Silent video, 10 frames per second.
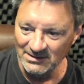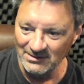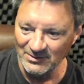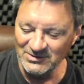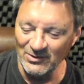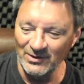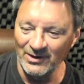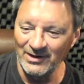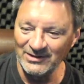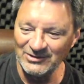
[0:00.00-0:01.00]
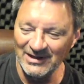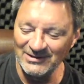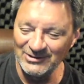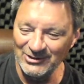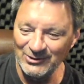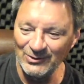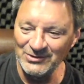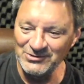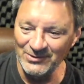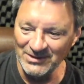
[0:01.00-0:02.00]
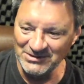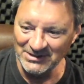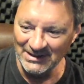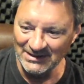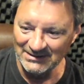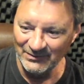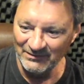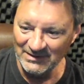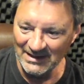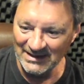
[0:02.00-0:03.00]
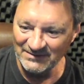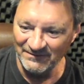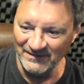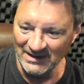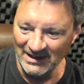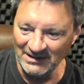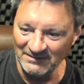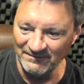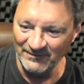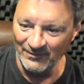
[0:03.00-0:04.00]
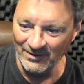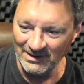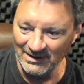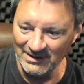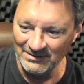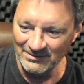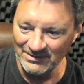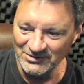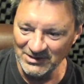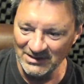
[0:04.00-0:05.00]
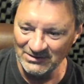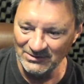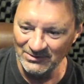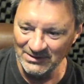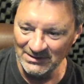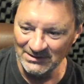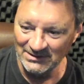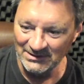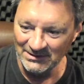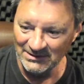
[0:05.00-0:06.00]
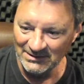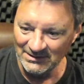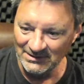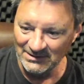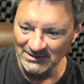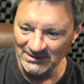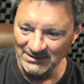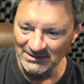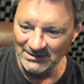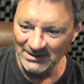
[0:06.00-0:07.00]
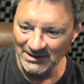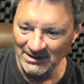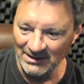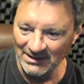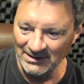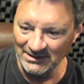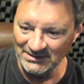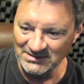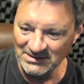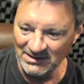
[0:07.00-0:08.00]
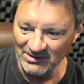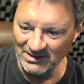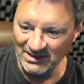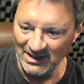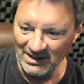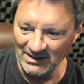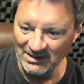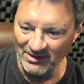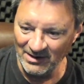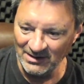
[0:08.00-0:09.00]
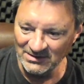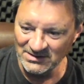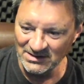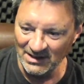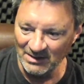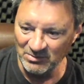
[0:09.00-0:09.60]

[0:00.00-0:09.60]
what's going on in Dacula, Georgia? We've got Fawn in Florida, Heather in Chattanooga. Uh, let's see here. Ken in Arkansas,